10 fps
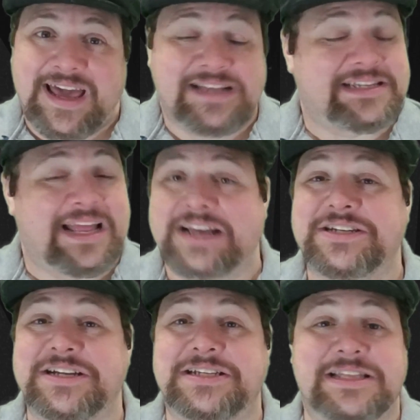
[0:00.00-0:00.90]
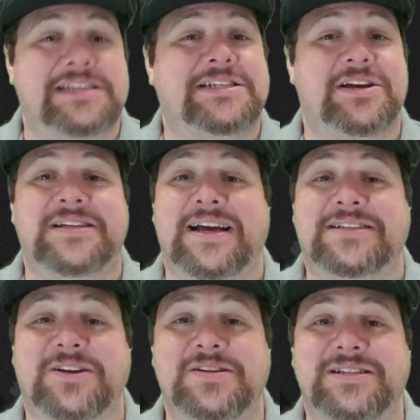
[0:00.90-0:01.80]
Its connection to this year's
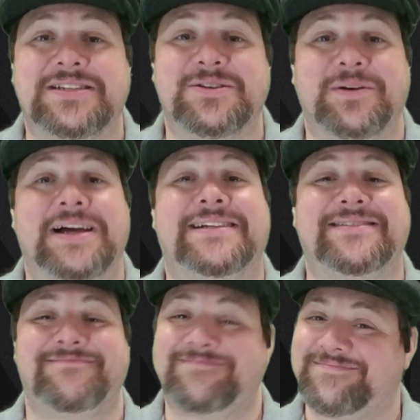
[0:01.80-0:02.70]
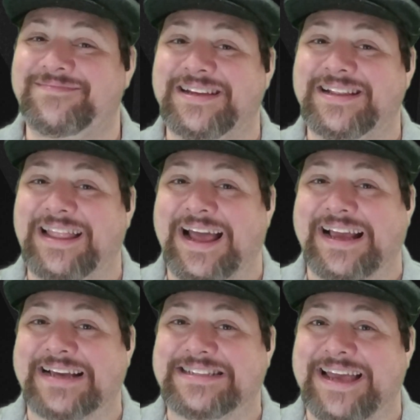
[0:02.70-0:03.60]
Oscars? Well,
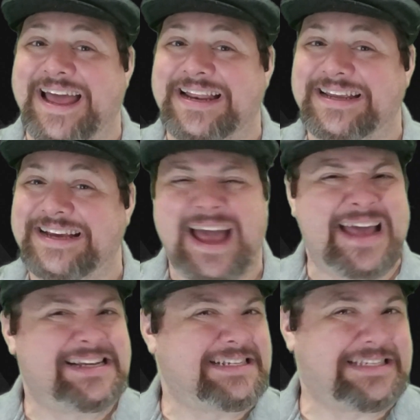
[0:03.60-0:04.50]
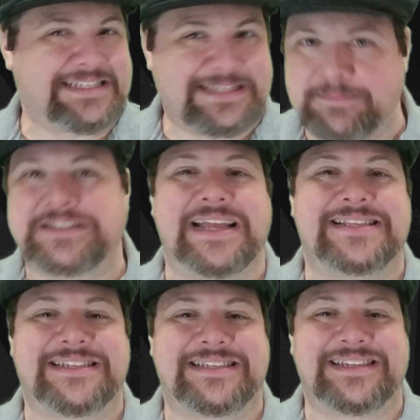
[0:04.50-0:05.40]
like I said,
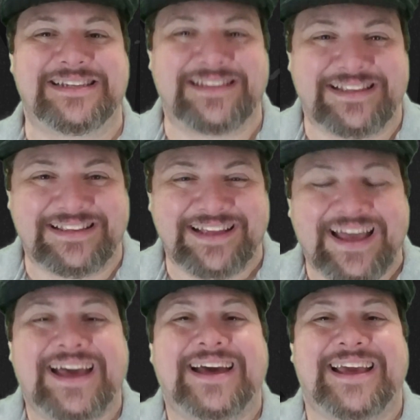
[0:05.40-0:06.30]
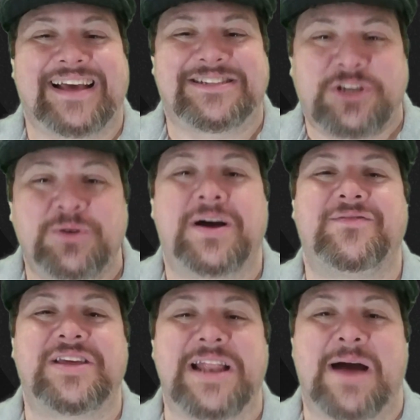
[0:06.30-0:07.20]
substance. Yes, two
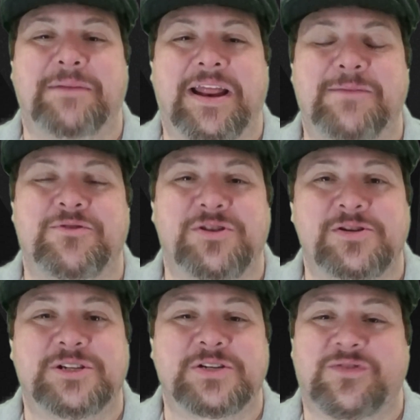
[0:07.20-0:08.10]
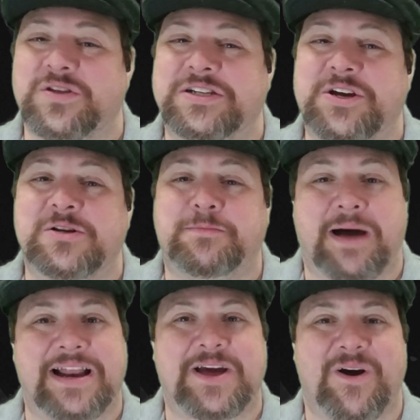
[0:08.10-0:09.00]
of the nominated producers for this year's
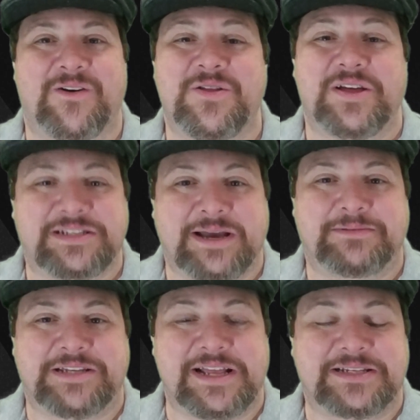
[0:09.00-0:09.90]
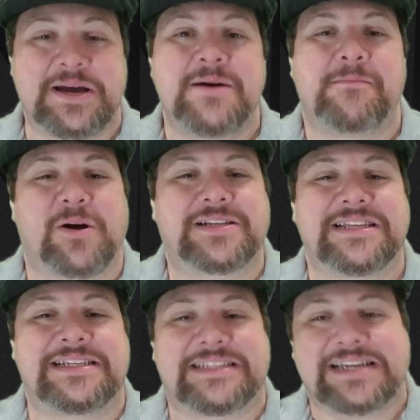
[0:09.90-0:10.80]
body horror, The Substance, marked
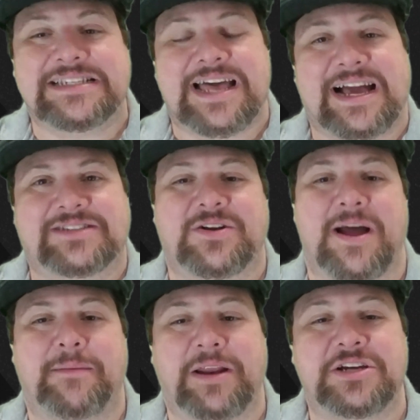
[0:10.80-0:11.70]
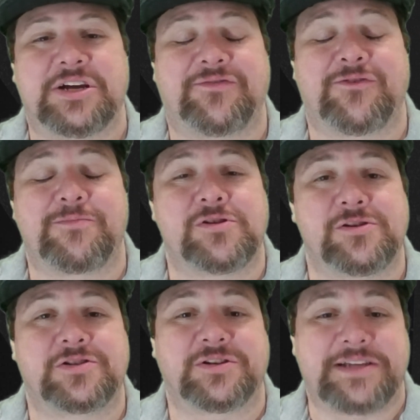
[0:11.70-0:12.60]
the sixth Oscar nomination for
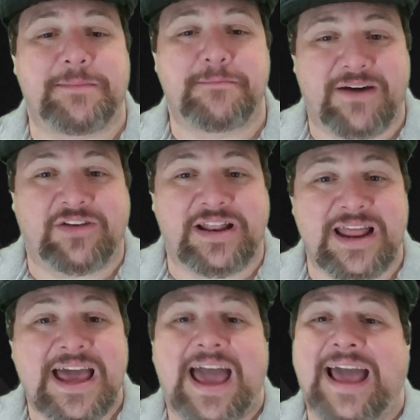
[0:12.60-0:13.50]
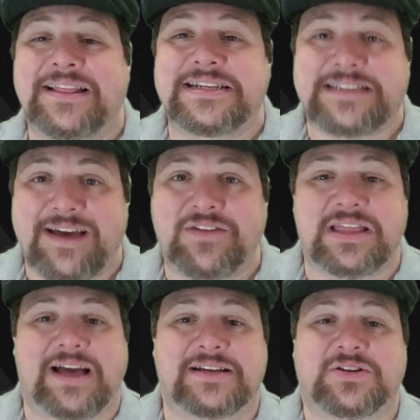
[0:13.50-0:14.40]
producer Tim Bevan and the
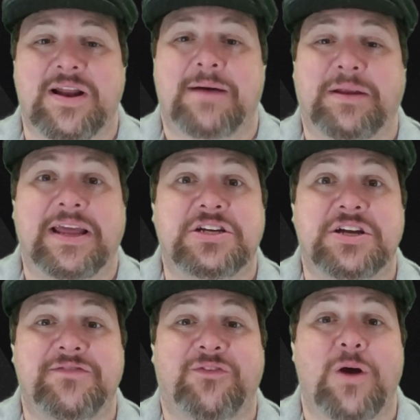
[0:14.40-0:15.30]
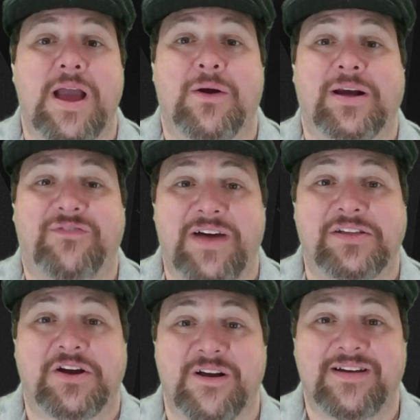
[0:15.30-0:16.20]
seventh Oscar nomination for Eric
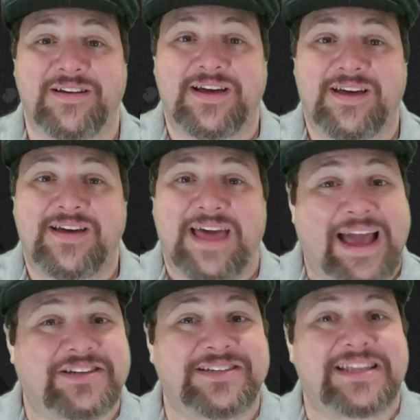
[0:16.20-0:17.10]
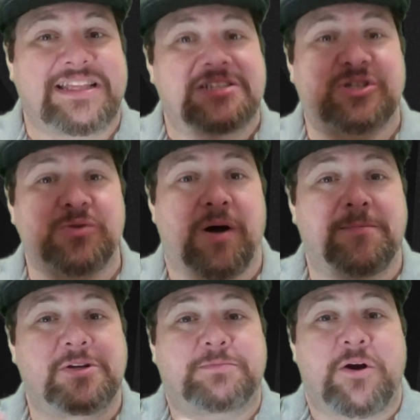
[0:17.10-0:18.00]
Fellner. Actually, these two
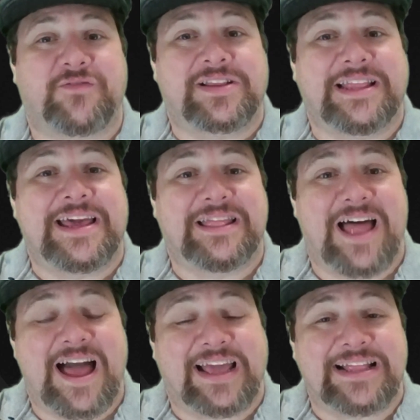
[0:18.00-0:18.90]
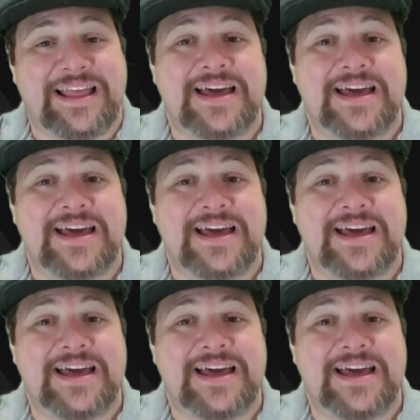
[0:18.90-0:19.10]
almost perfectly align.